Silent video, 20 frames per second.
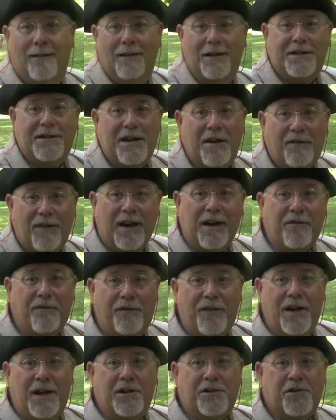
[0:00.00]
Let's see if I can
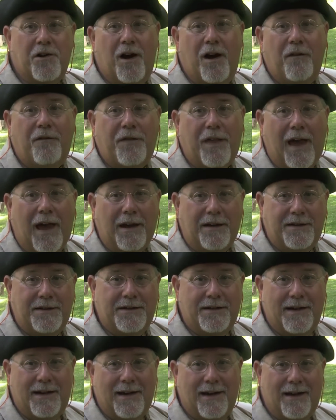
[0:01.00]
finish off
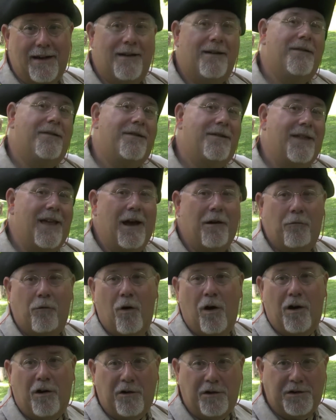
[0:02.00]
that, uh, that
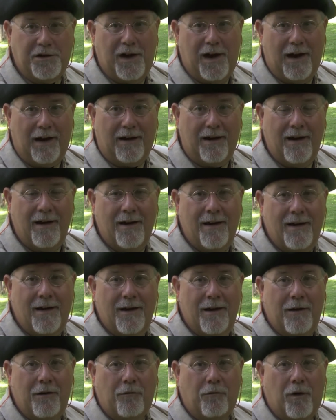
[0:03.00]
water jug
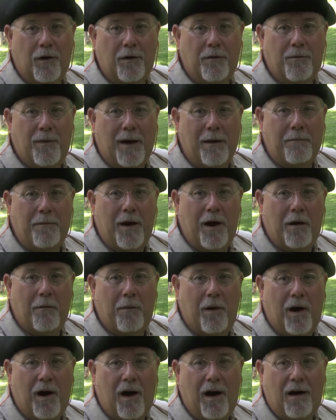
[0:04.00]
with my bare
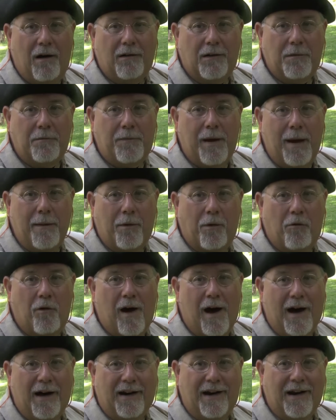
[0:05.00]
ball and paper
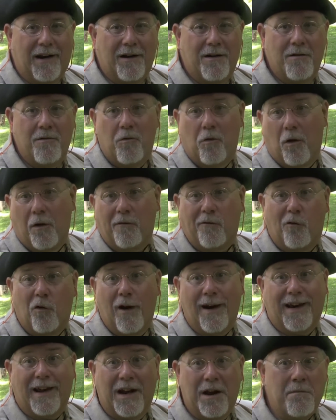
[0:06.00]
wadding, or if
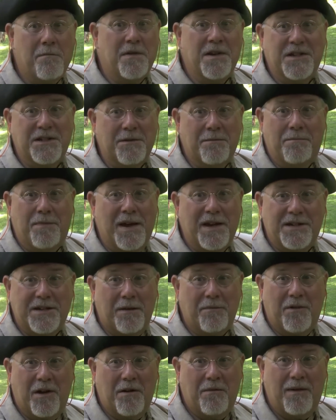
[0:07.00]
winging them is the best
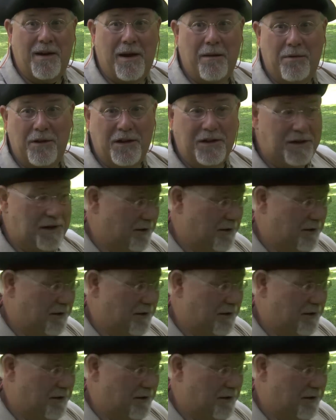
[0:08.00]
I'm going to be able to